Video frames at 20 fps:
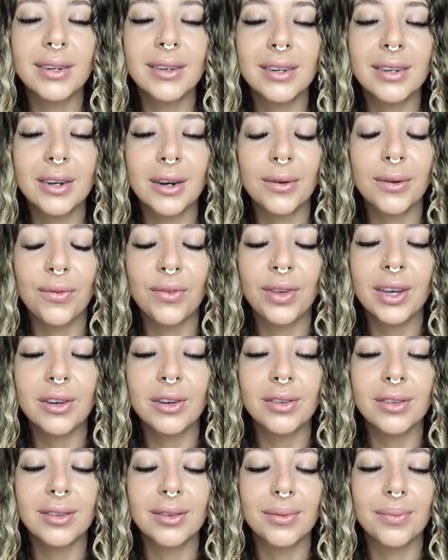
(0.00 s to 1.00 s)
field
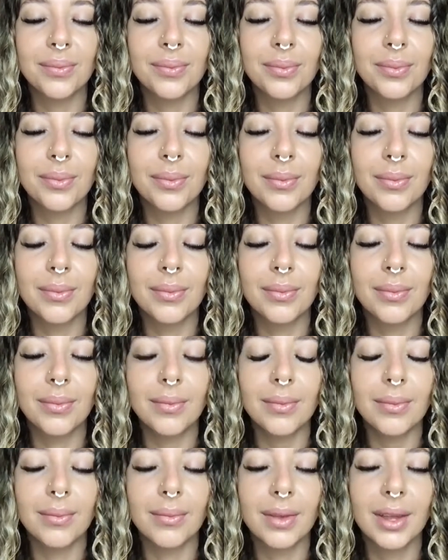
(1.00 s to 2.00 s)

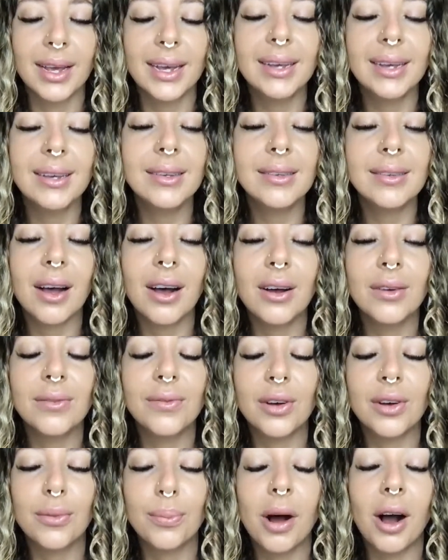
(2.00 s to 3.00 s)
is
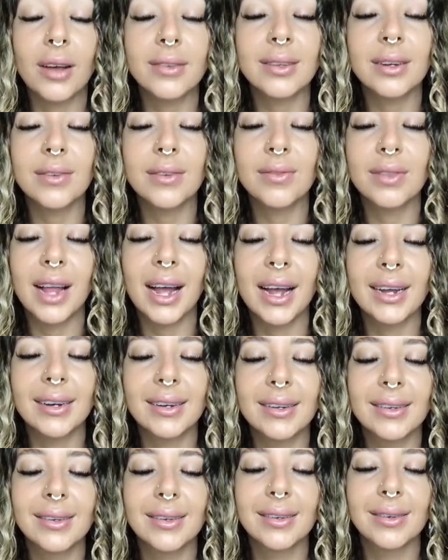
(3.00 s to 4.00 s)
of a positive
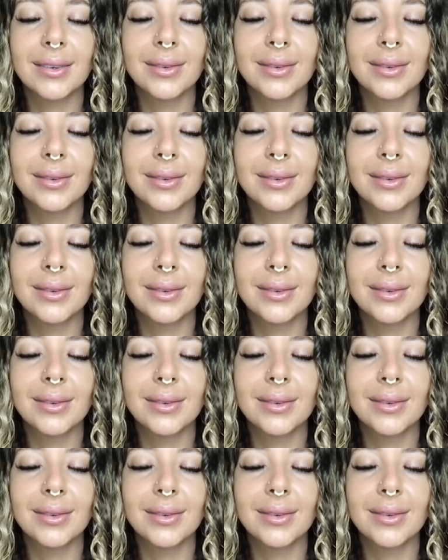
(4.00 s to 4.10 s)
light,